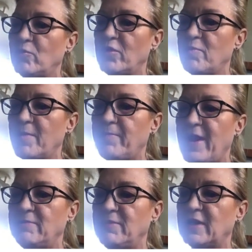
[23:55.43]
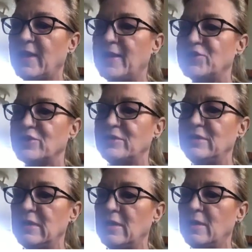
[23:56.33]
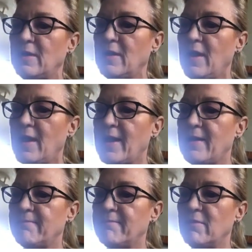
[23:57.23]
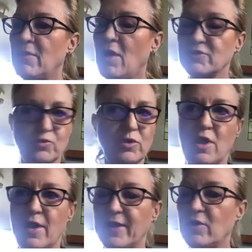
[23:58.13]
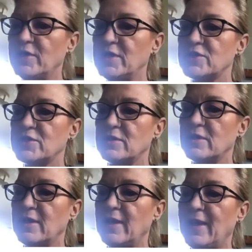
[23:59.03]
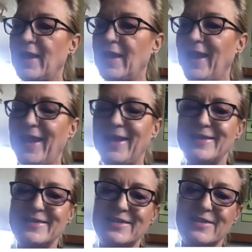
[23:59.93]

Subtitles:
with my pain medication. I was relying on it. And